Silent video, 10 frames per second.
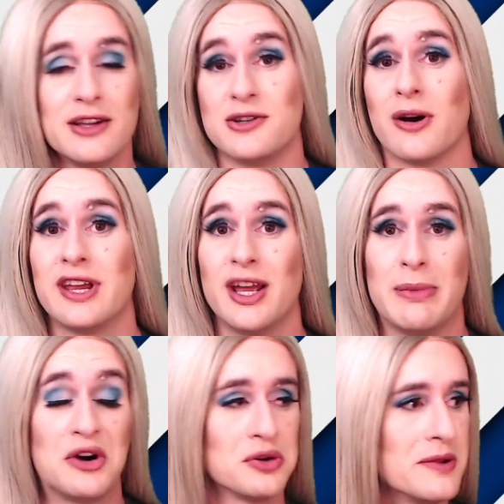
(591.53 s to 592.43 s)
talking
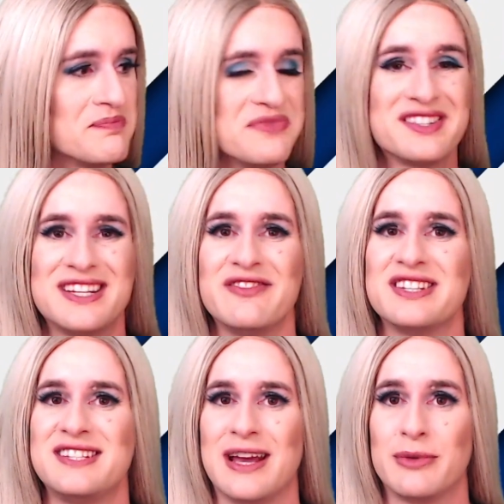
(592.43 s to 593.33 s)
about the Steven
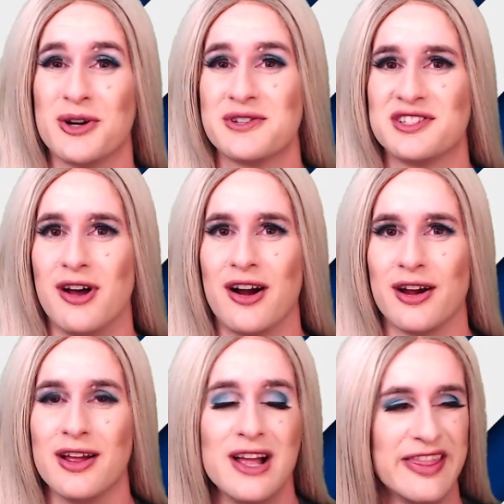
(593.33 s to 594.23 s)
Stamkos saga.
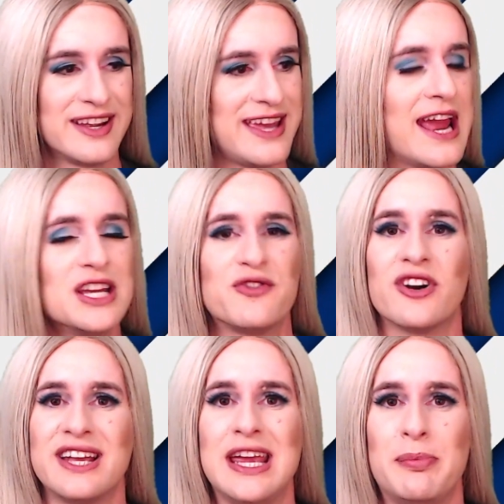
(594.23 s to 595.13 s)
The case for
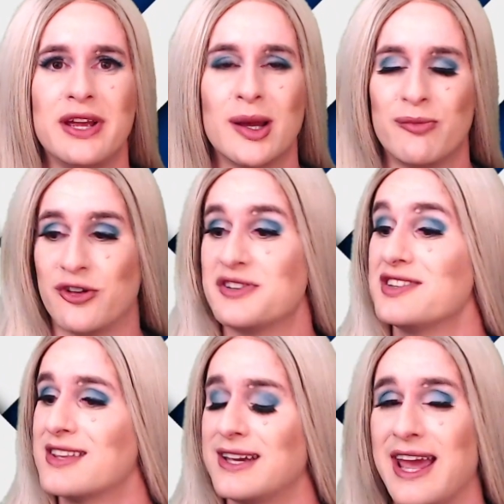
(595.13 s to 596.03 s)
keeping him versus
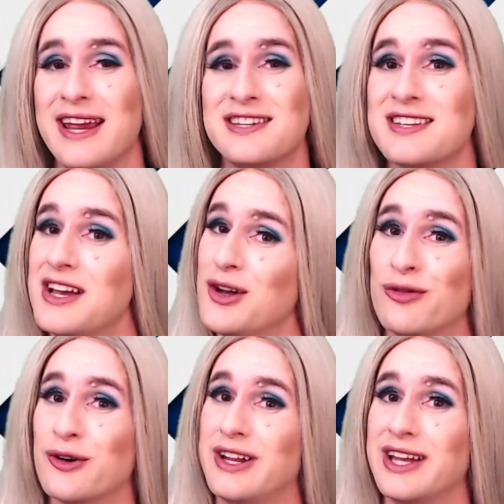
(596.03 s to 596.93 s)
the case
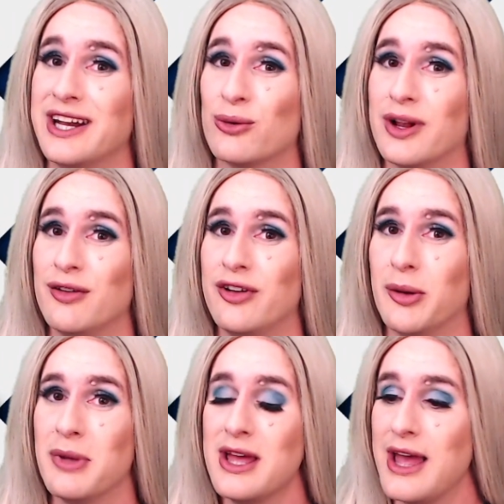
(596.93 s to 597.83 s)
for getting rid of
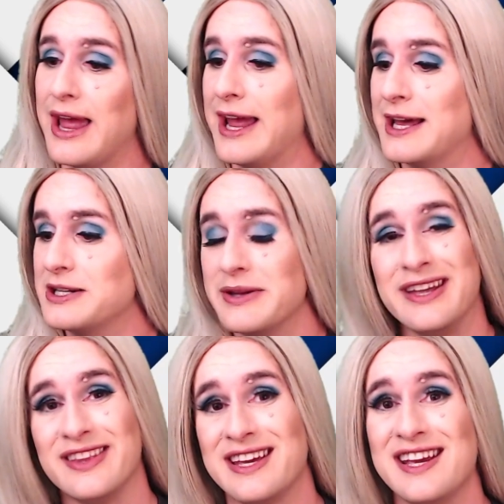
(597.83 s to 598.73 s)
him. and in
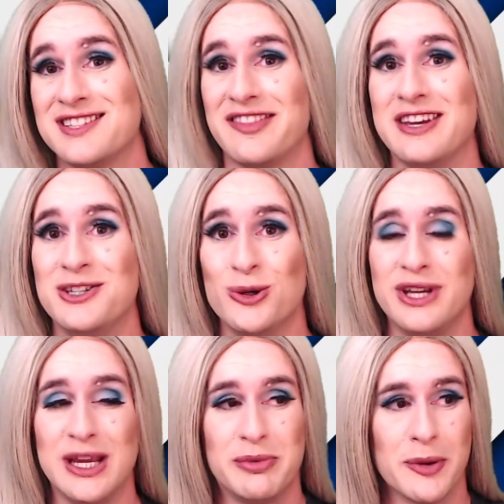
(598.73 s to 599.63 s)
the case that they do
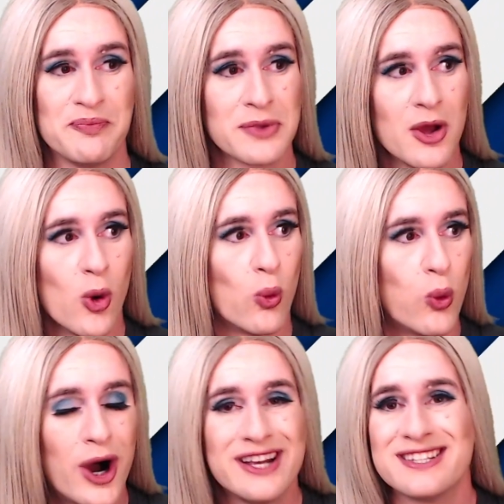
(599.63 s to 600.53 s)
keep him,
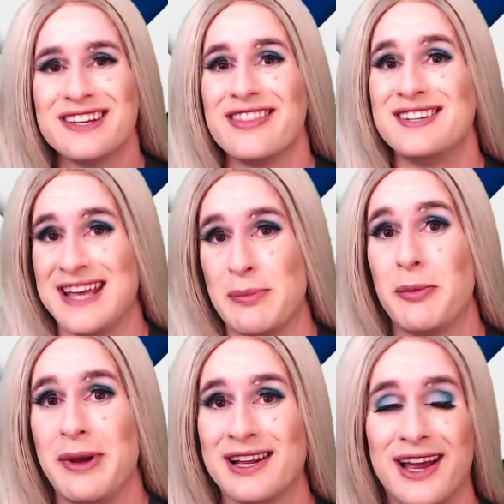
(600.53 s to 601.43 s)
what the Tampa
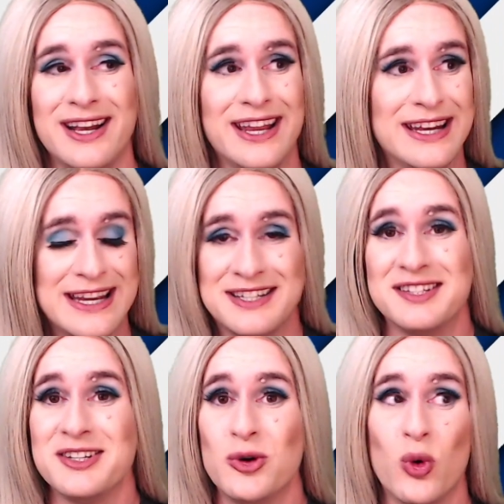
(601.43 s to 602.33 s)
Bay Lightning need to
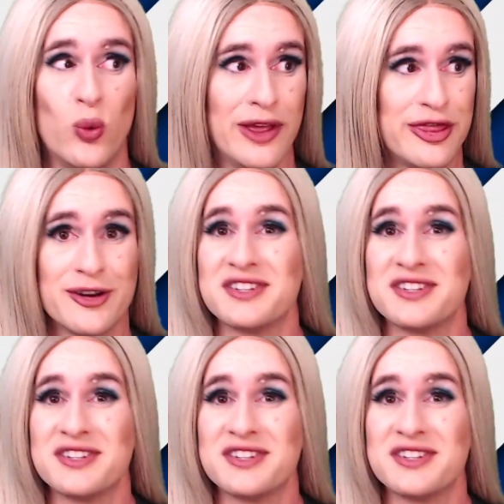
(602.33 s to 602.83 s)
do with their